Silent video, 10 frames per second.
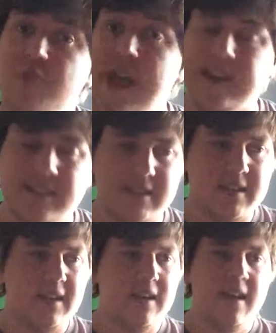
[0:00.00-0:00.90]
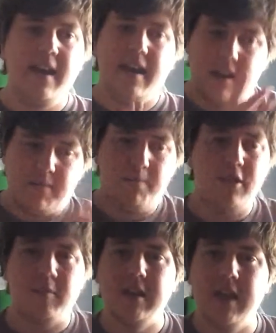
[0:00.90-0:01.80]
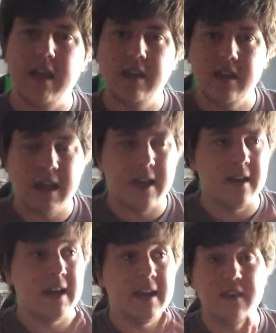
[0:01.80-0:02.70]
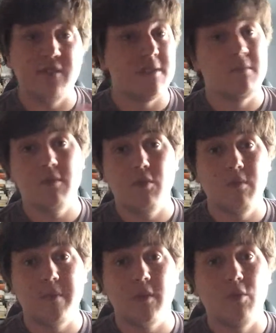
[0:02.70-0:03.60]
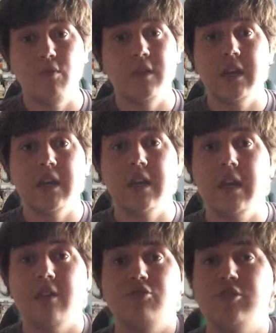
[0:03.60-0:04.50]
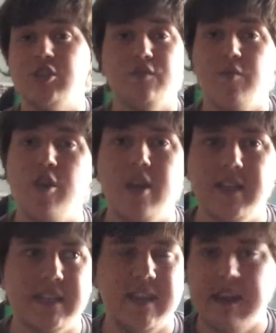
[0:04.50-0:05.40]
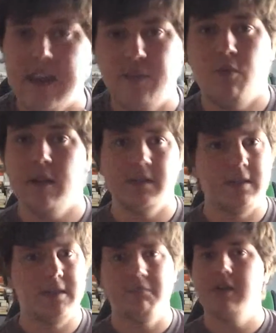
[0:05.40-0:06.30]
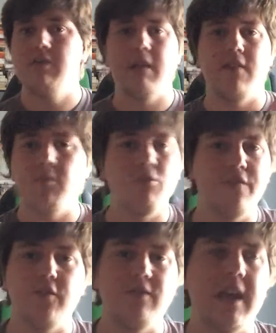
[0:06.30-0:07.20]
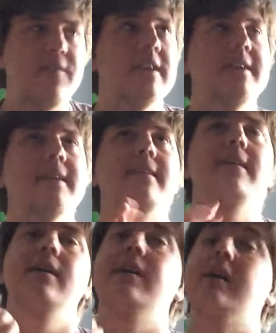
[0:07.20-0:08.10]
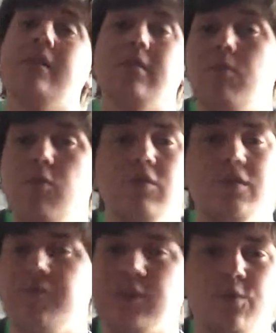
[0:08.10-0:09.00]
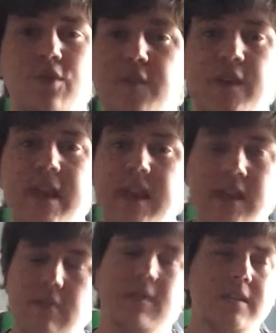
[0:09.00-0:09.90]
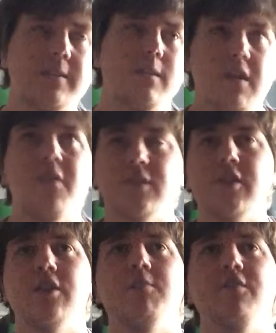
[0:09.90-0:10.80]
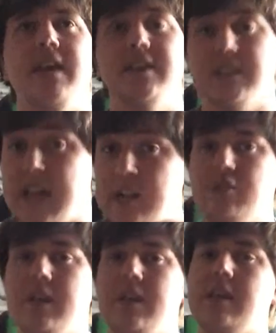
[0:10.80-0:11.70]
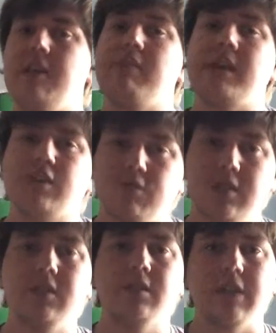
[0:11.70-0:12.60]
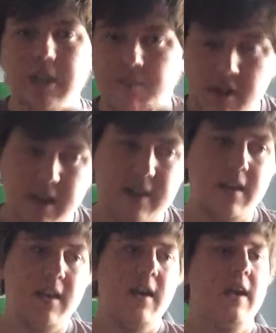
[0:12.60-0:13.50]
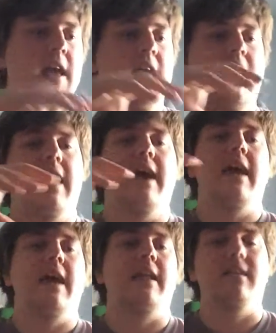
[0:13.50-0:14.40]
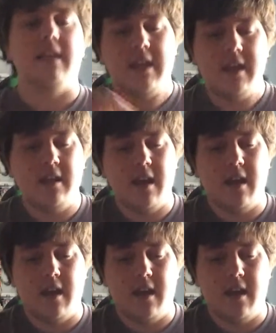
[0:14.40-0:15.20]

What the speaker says: rats, and he'd put them in there. Again, he'd give them all the nutritional variety they could ever want. Gave them all the food they ever needed, water, fresh water every day. Do this over a certain number of days, and naturally the rats would start to breed, and the